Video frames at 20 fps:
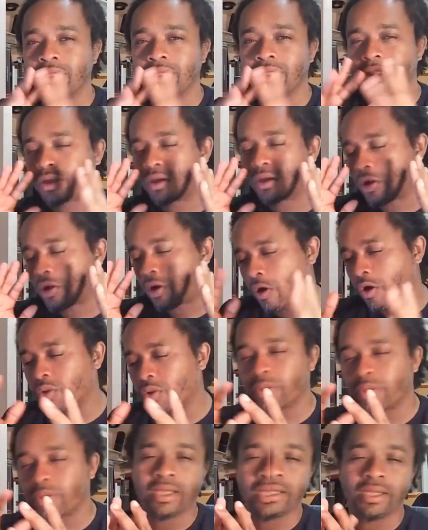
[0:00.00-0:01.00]
all the
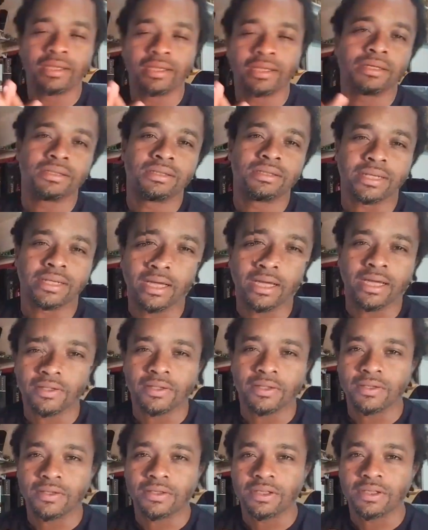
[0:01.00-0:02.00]
way together,
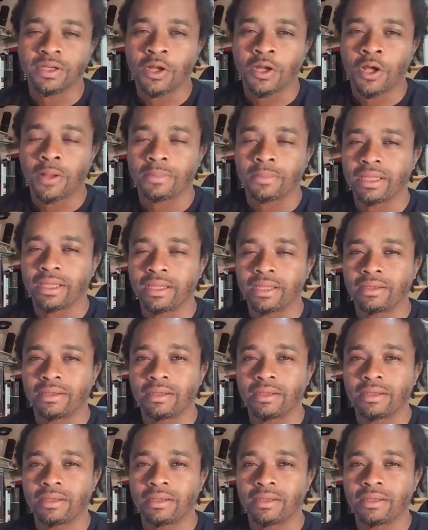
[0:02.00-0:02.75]
you know what I mean?